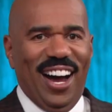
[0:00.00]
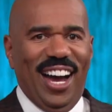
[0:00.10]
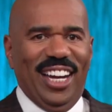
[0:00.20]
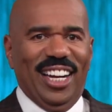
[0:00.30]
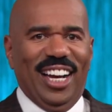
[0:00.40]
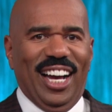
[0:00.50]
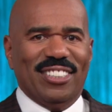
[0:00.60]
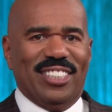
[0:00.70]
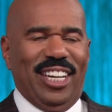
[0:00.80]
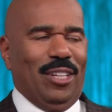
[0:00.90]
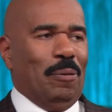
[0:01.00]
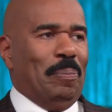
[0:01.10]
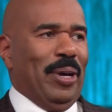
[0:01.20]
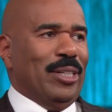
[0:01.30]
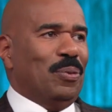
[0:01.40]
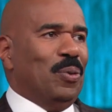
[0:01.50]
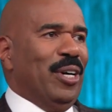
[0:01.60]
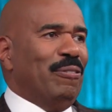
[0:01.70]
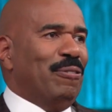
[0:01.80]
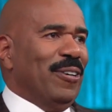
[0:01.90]
All right, I saved the best
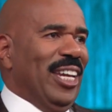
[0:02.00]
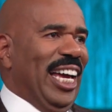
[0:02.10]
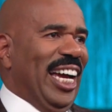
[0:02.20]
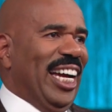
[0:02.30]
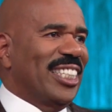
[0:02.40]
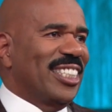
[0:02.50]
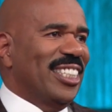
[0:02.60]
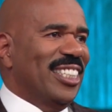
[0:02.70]
one for last.